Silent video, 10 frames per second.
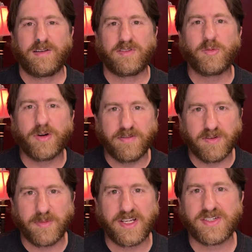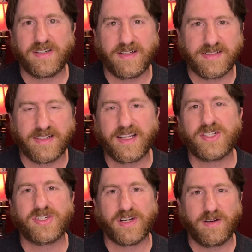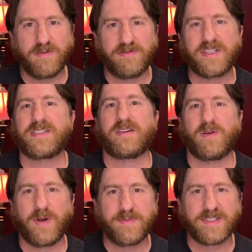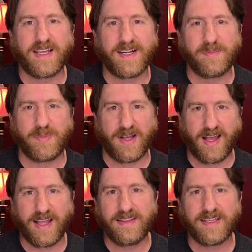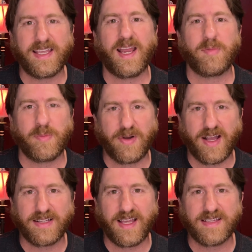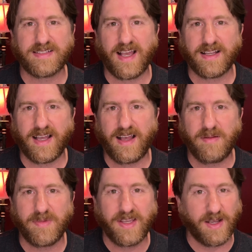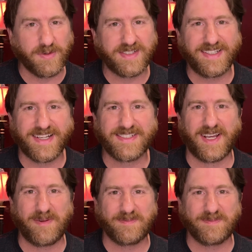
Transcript: For more information on today's show, visit our website at behindthecamerapodcast.com, and we'll see you next time.